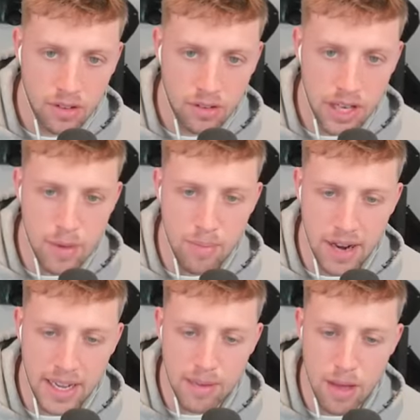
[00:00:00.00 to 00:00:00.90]
Give me a
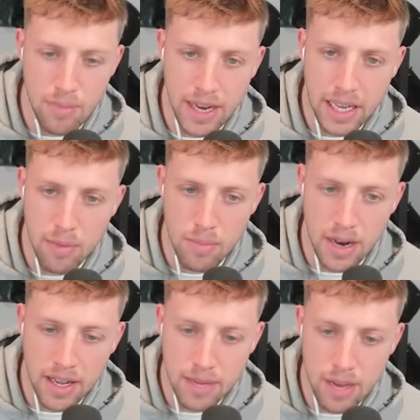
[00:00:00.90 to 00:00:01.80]
minute, give me a minute, give me a
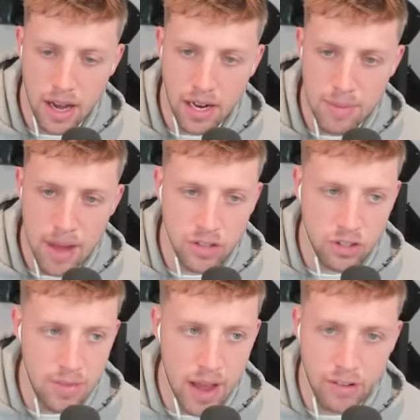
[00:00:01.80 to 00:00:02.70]
minute, give me a... oh, oh let me have, a,
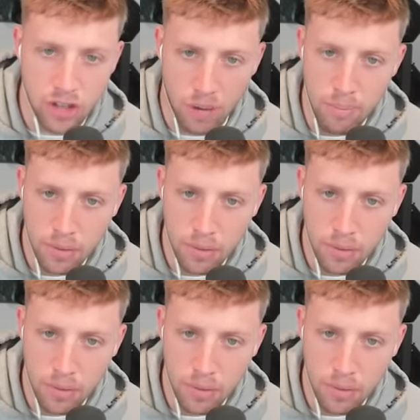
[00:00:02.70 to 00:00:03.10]
let me have a jump.